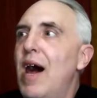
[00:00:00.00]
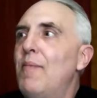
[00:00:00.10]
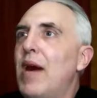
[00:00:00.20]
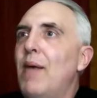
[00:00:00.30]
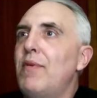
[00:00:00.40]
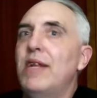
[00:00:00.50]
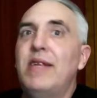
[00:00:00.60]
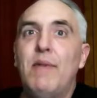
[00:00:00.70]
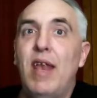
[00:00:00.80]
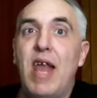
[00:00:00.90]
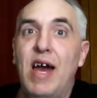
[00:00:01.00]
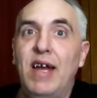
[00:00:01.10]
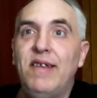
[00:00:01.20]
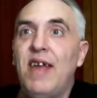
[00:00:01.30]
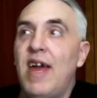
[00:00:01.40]
I'm gonna say my
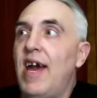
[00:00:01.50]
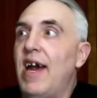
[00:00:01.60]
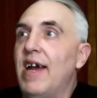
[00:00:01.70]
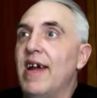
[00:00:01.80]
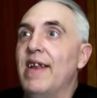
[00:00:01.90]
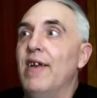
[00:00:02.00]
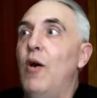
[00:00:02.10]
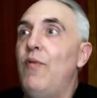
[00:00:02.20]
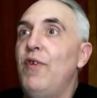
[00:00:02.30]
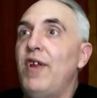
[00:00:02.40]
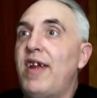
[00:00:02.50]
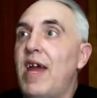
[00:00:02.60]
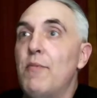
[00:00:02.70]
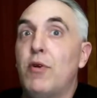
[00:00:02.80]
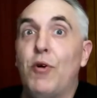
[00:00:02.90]
lines, and hopefully the
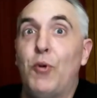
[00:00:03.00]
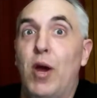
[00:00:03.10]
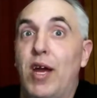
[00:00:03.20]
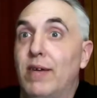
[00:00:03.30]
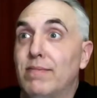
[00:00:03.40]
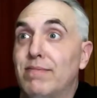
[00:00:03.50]
camera goes away.